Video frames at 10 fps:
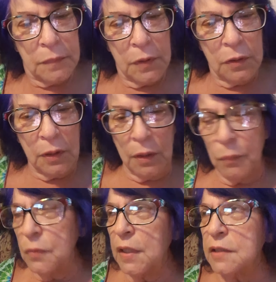
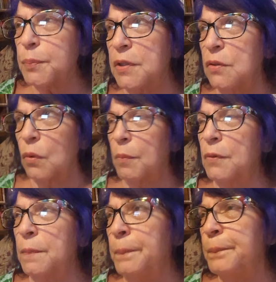No, that's pretty
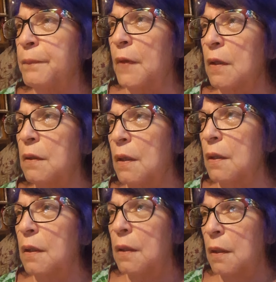normal.
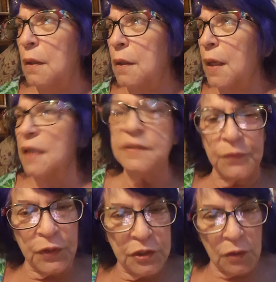Had some
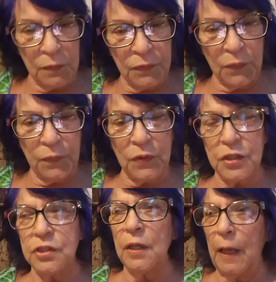friends over for 4th
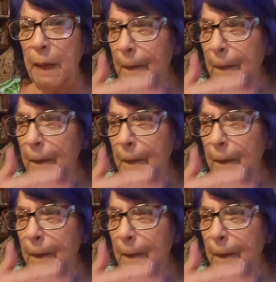of July.